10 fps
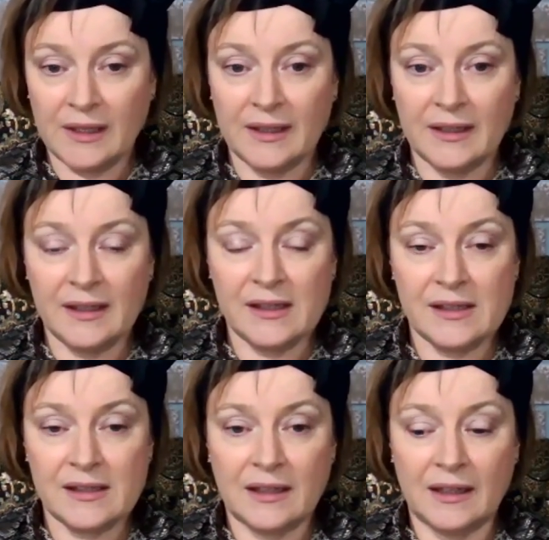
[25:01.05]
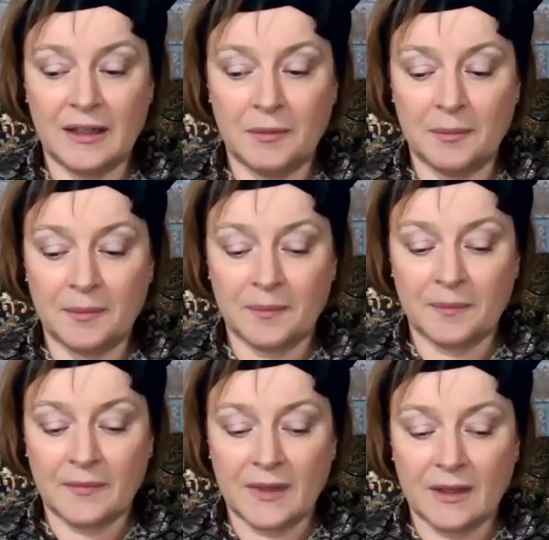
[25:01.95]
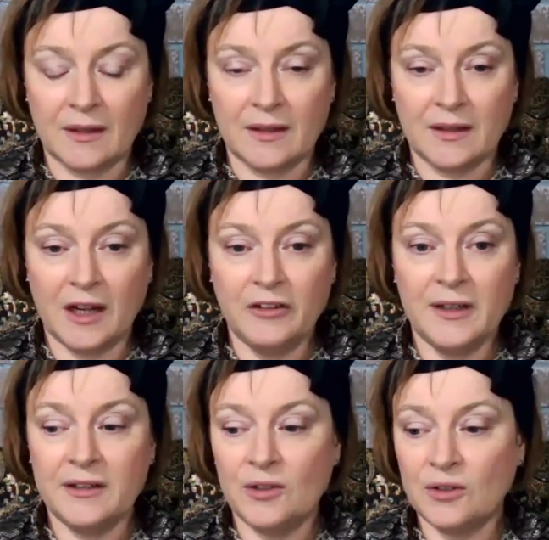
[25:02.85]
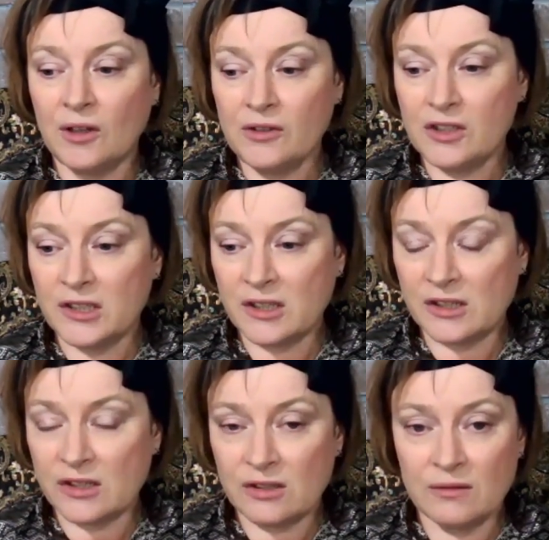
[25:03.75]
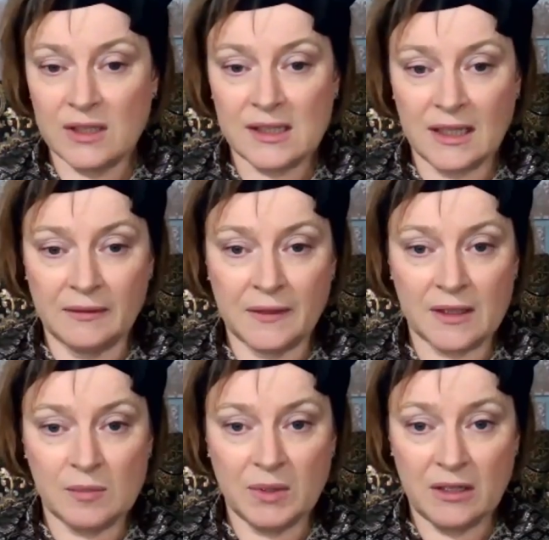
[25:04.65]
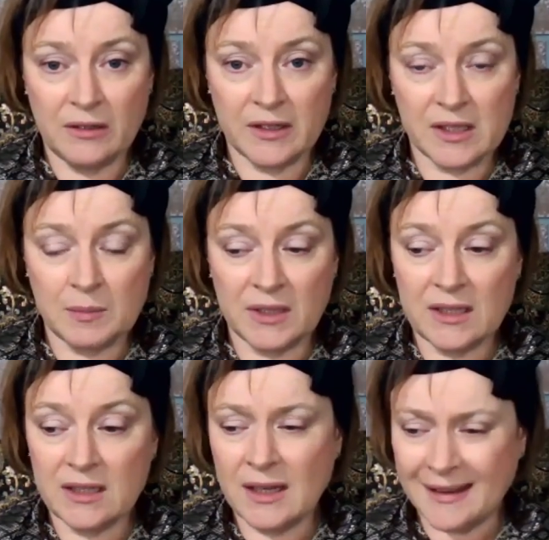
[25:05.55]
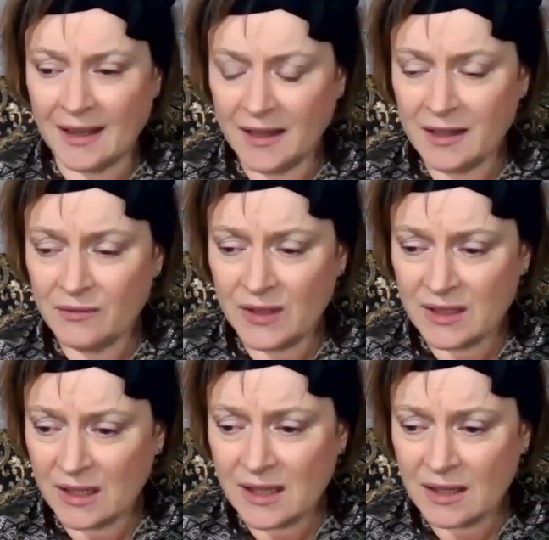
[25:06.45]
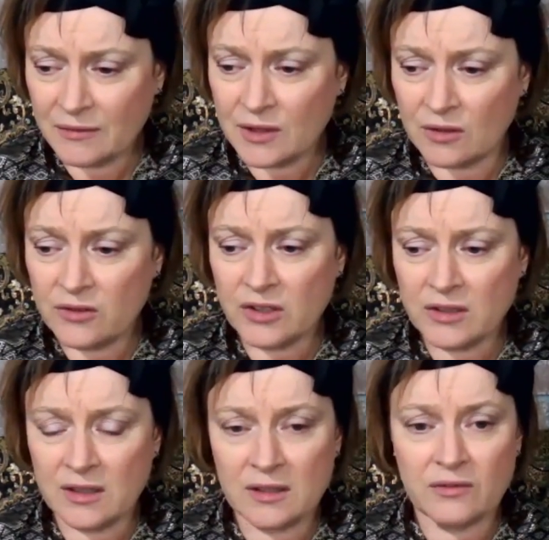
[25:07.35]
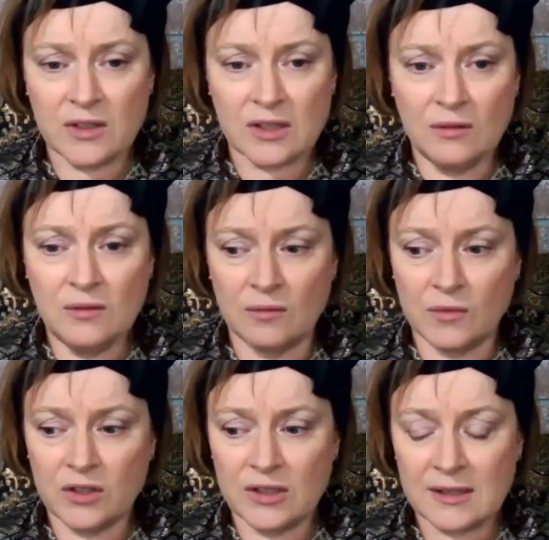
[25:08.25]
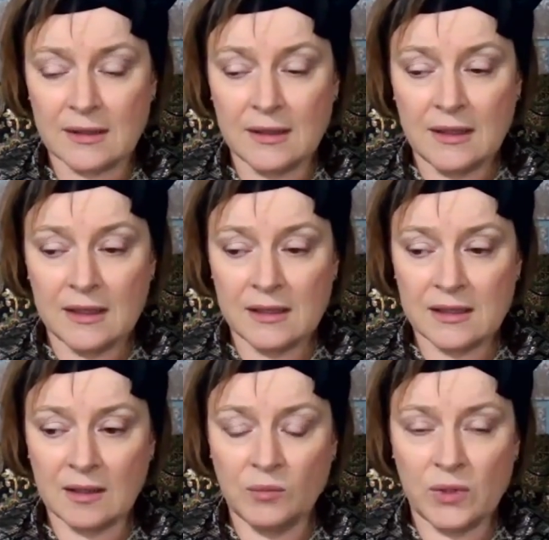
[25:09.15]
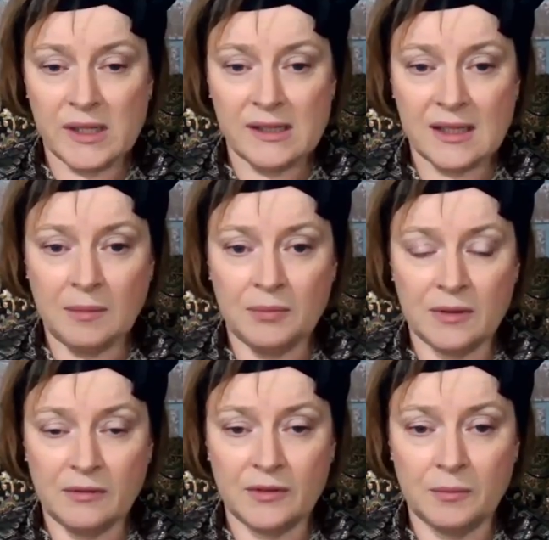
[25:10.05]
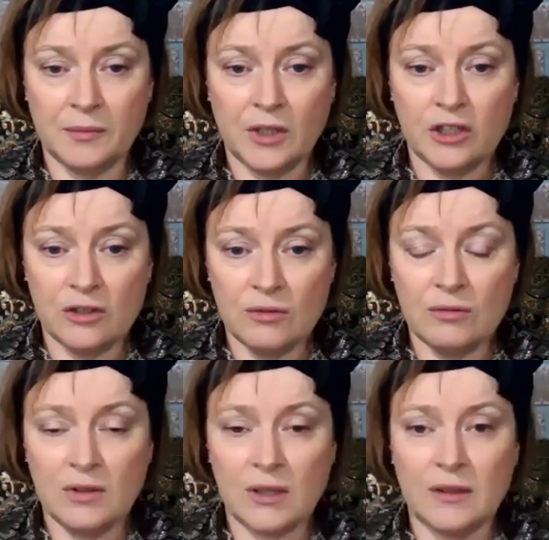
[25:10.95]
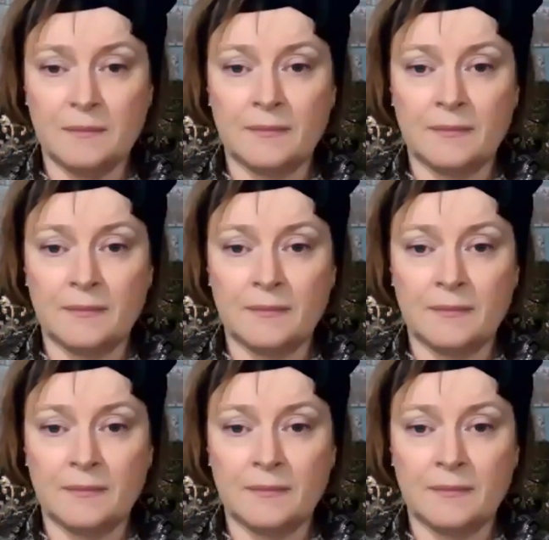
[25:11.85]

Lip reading: It is carrying your consciousness through this life experience, but it does have a consciousness of its own, which is in some ways separate from you, the